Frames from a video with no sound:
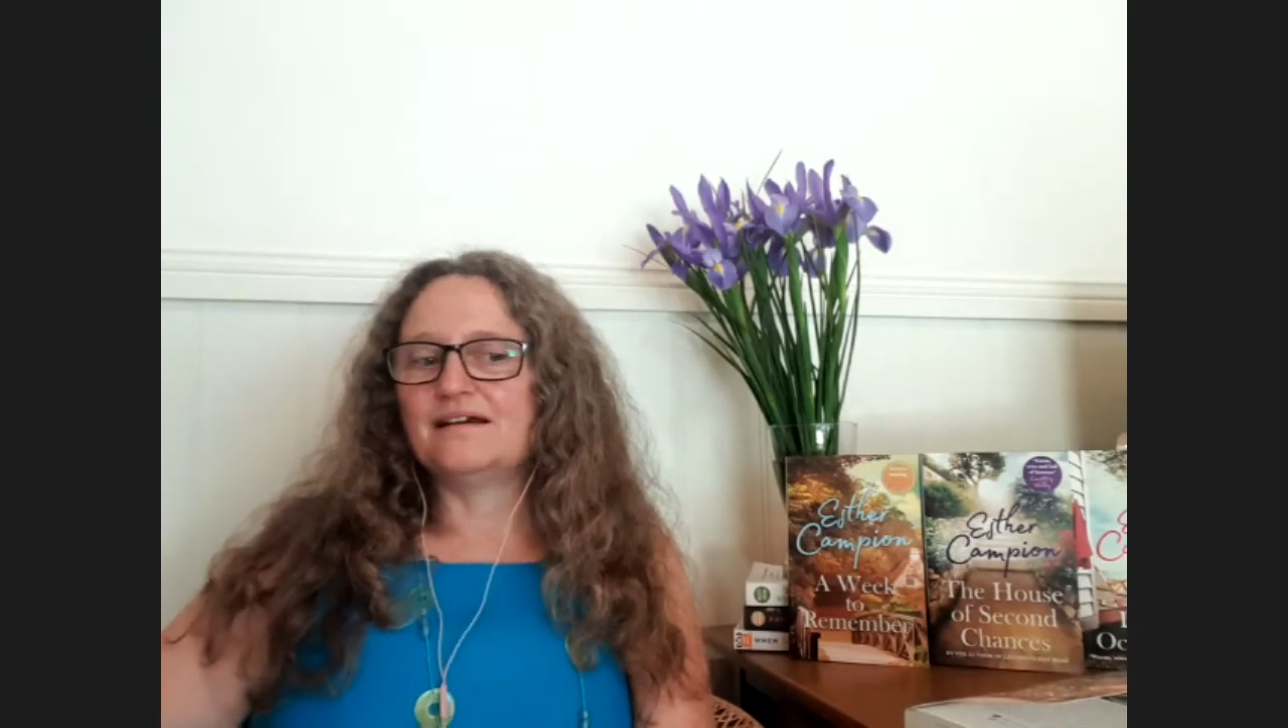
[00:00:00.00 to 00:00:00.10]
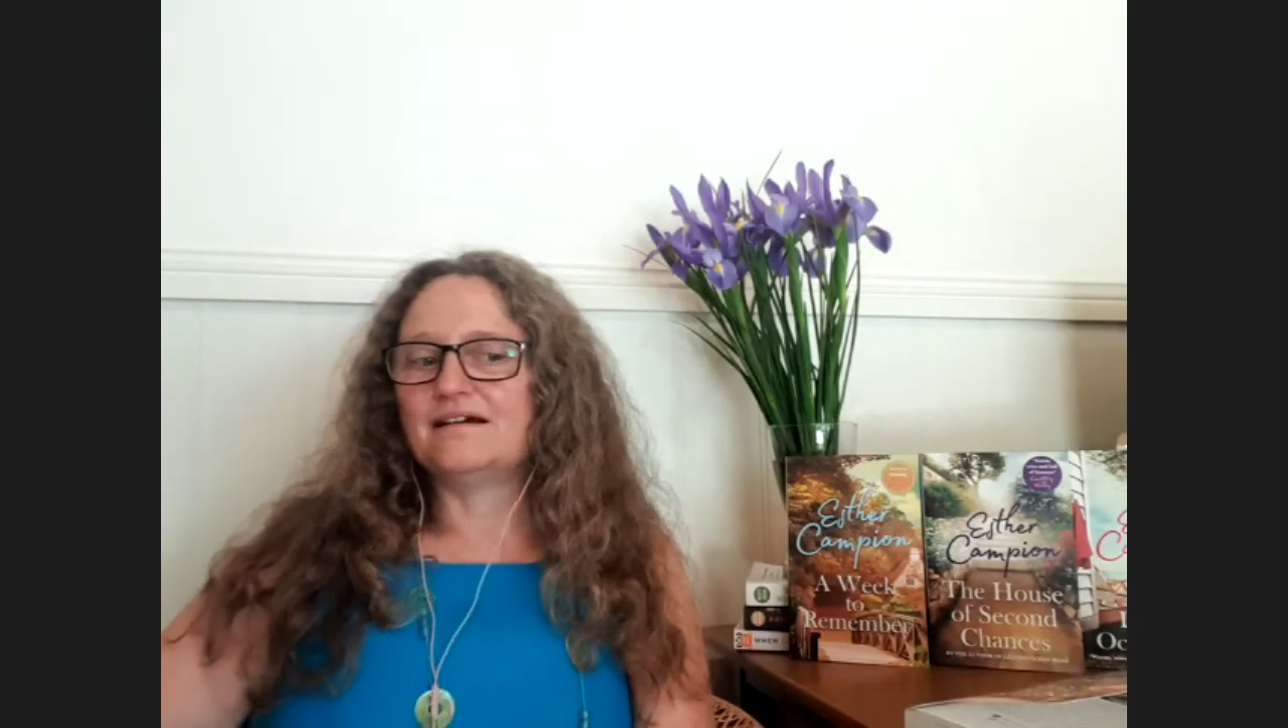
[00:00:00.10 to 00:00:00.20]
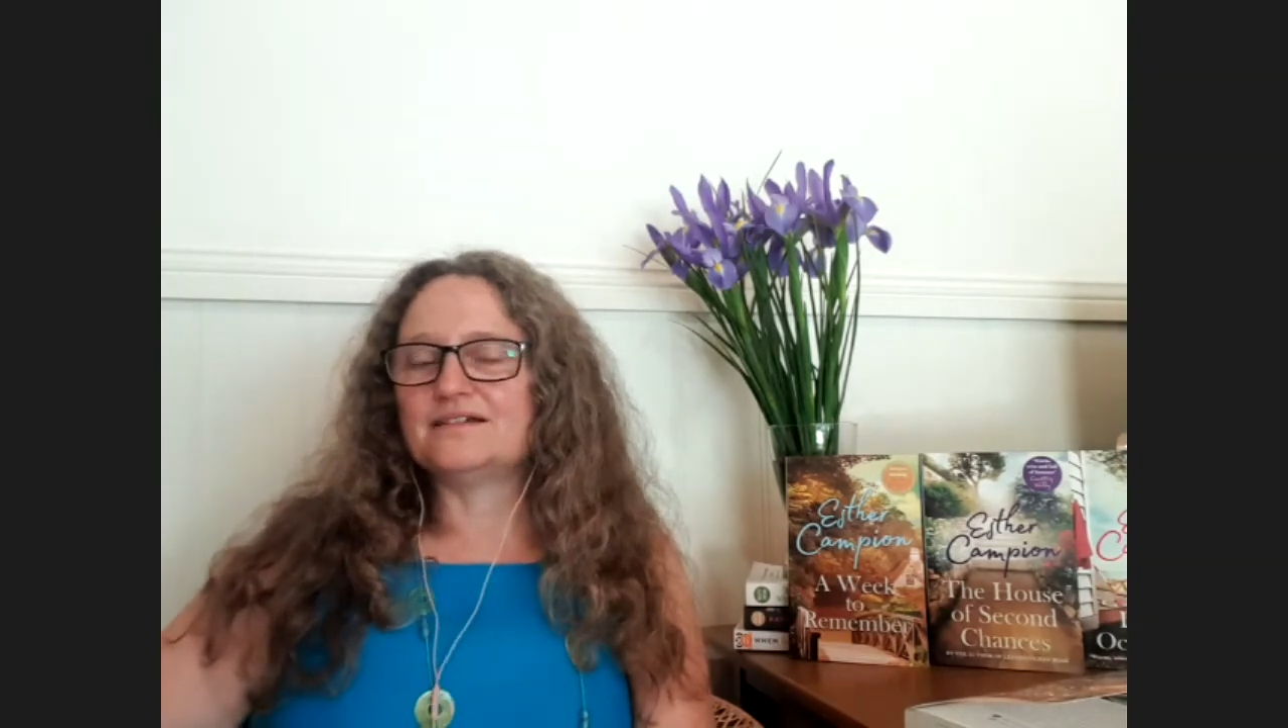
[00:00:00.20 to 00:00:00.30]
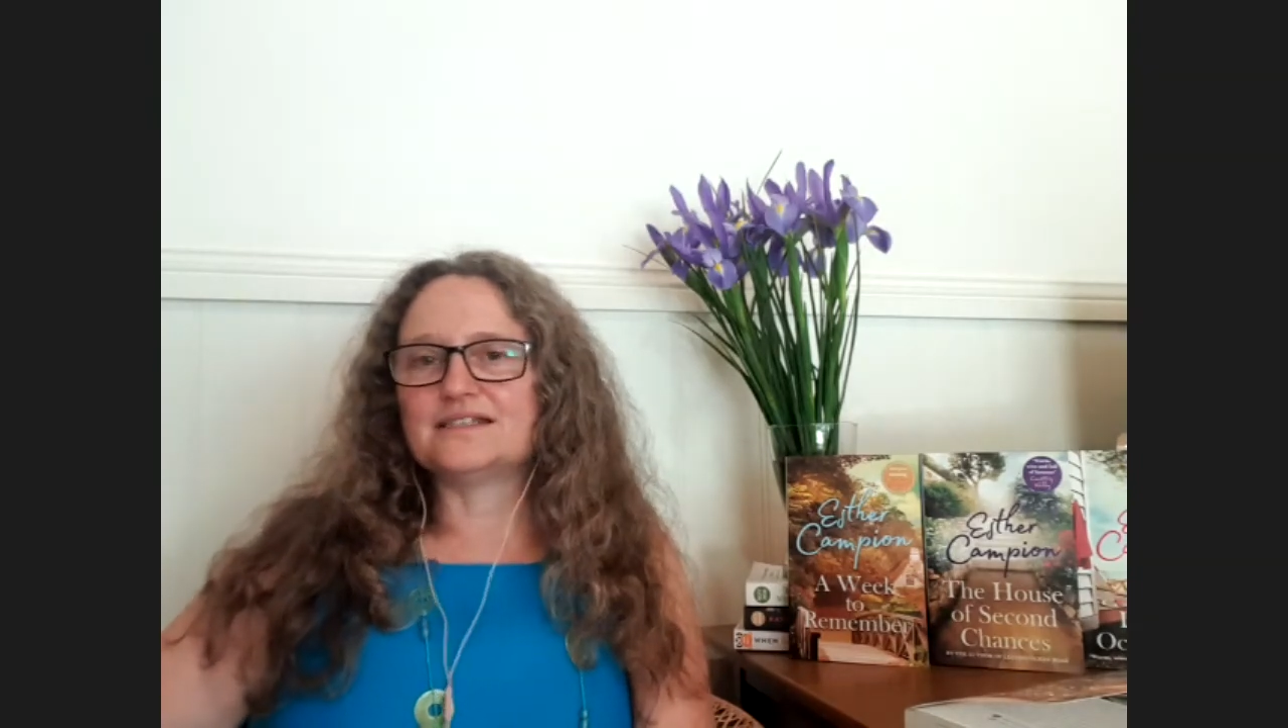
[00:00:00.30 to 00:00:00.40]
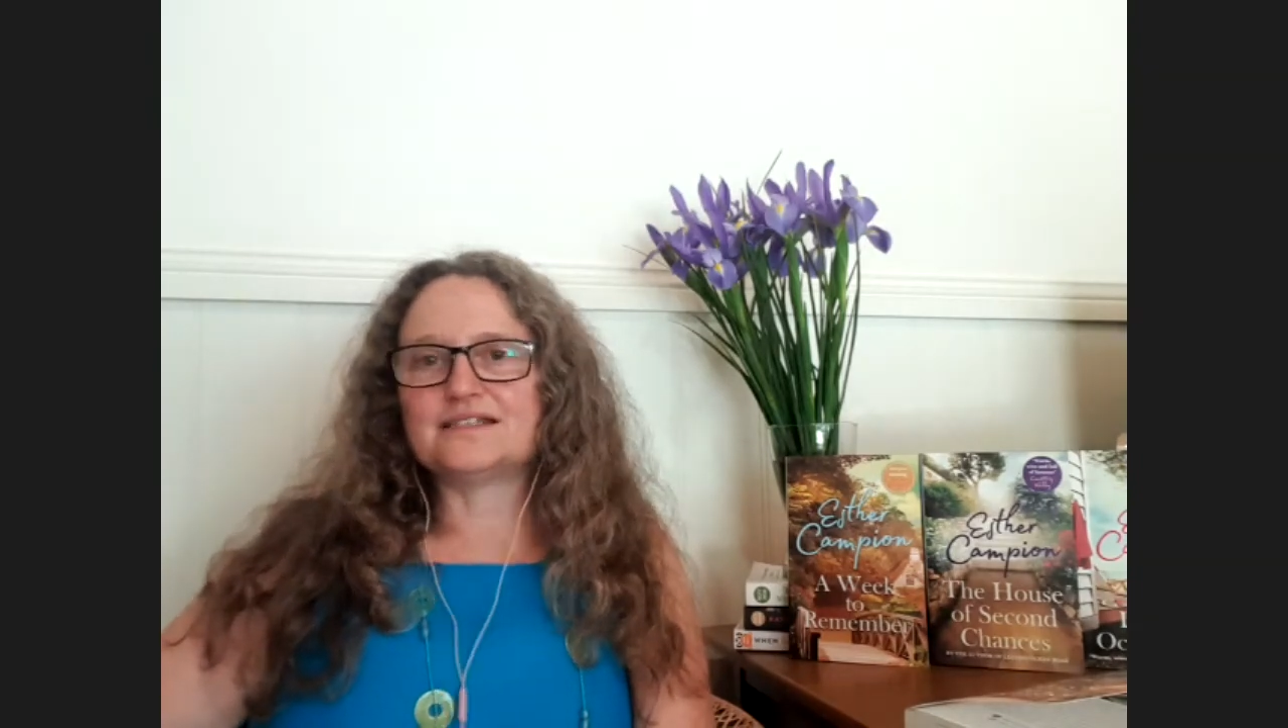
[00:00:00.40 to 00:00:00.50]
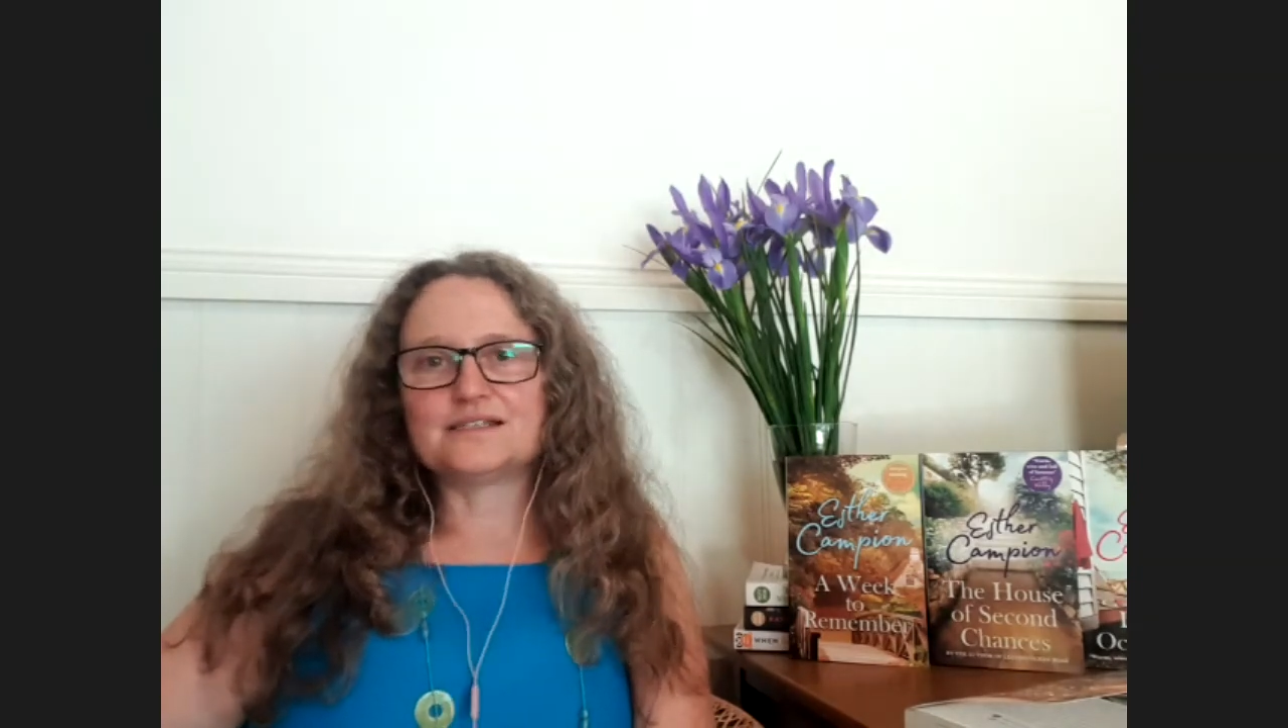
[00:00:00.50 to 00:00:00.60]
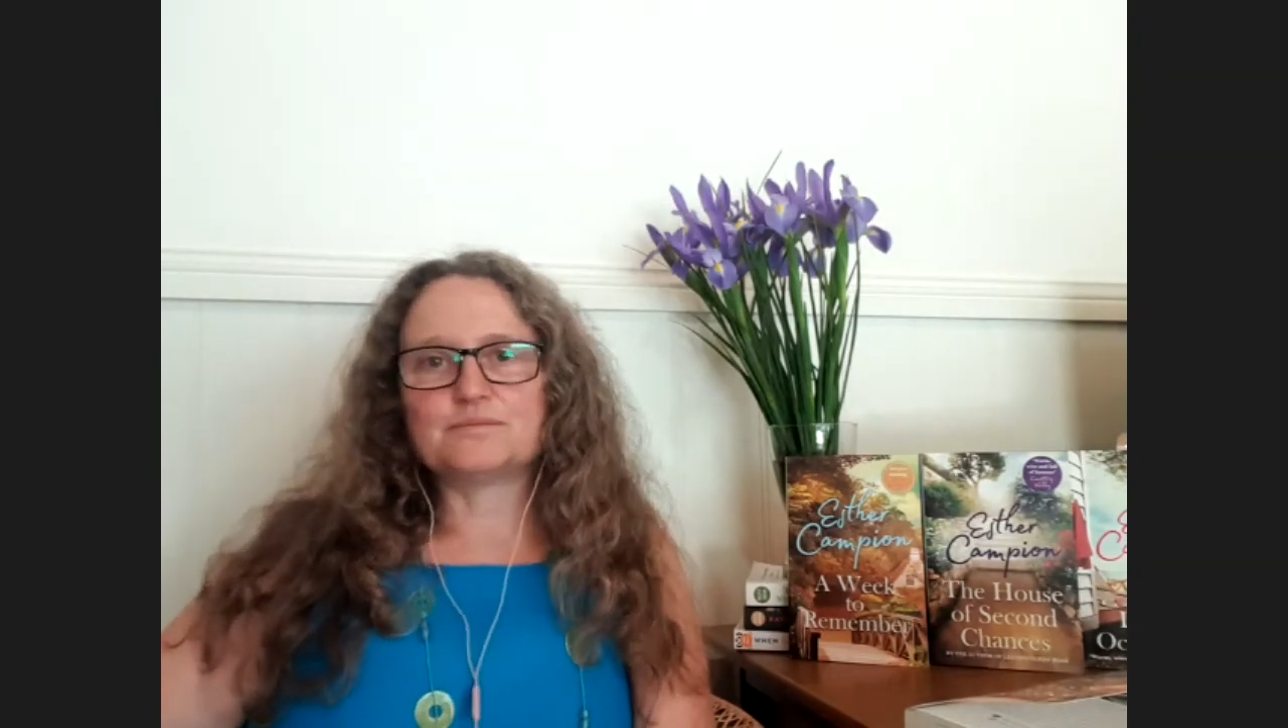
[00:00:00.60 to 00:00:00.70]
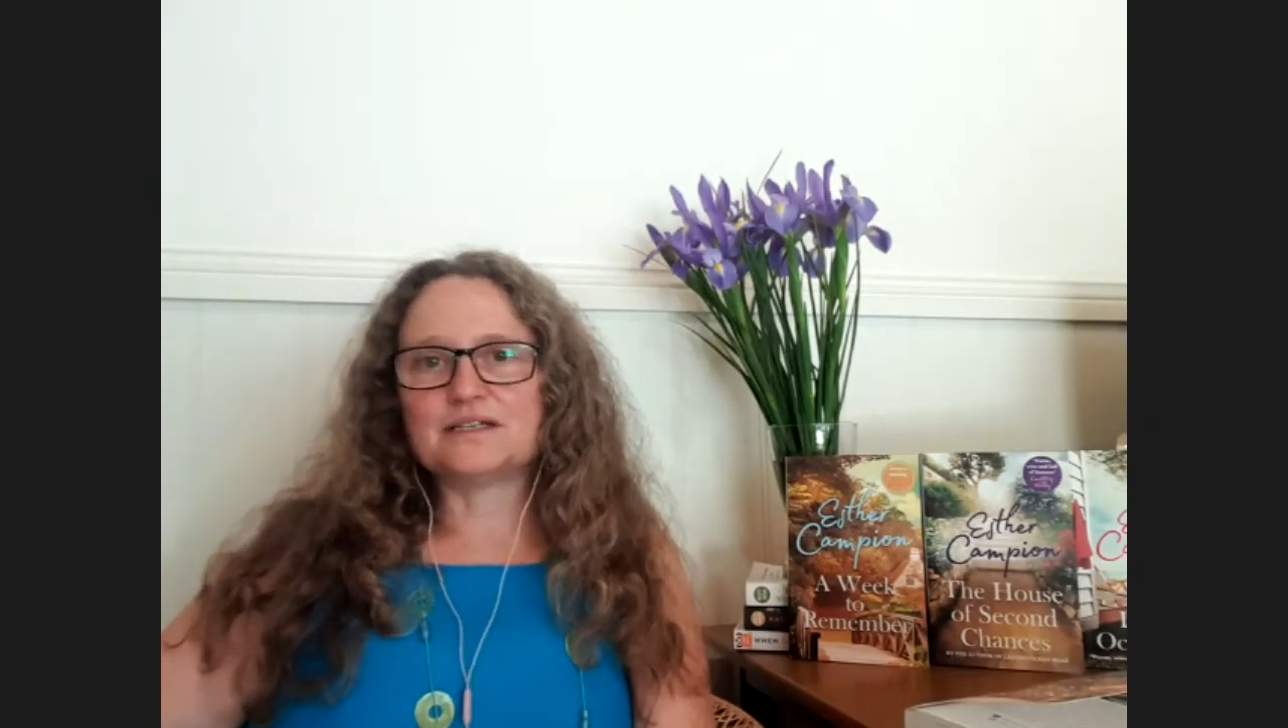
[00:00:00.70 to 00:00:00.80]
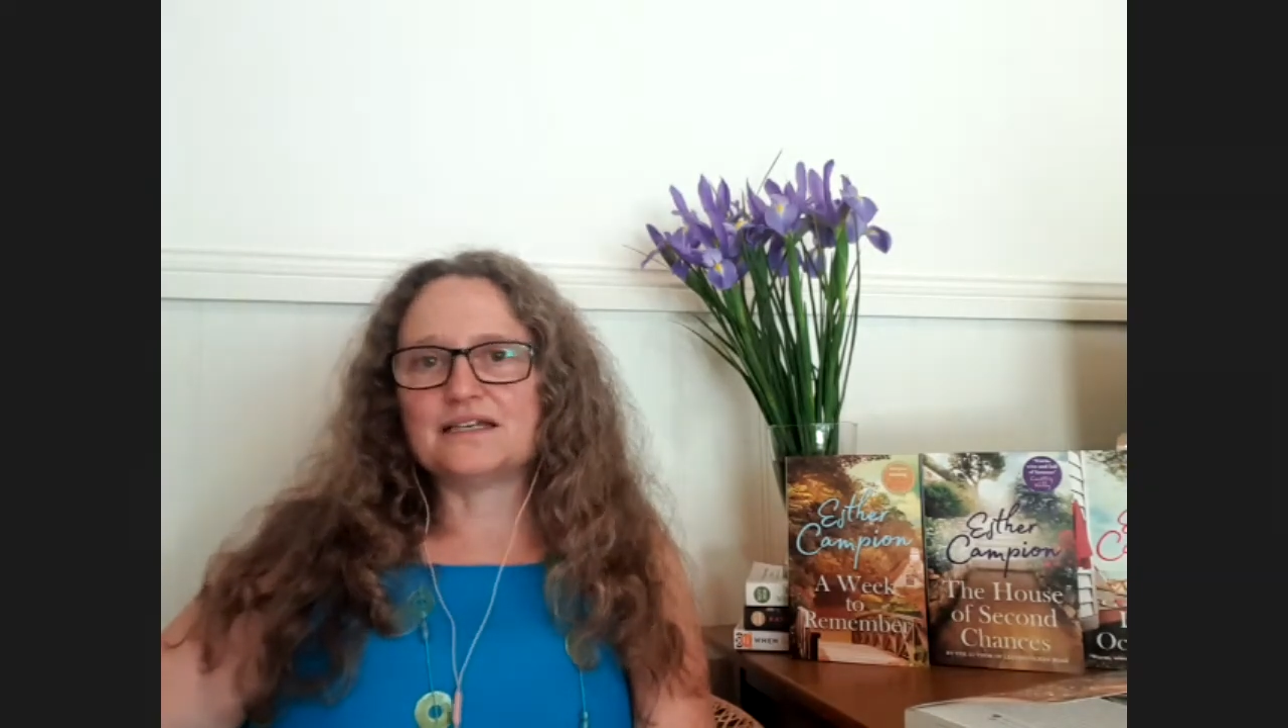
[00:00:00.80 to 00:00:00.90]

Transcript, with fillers: or he's a desperate